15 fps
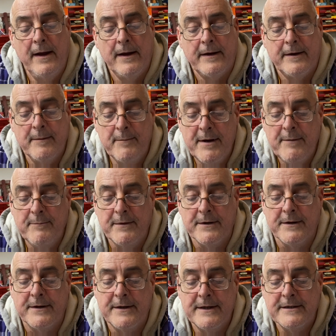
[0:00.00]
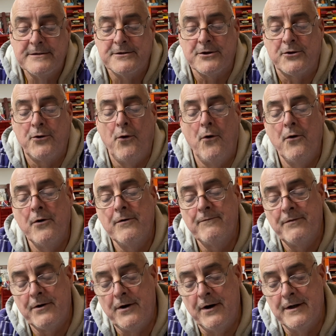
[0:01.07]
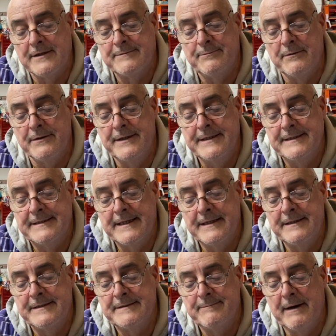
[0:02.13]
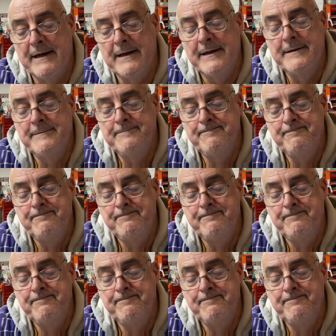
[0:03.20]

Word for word: Commitment is the core of the gospel, he said, smiling.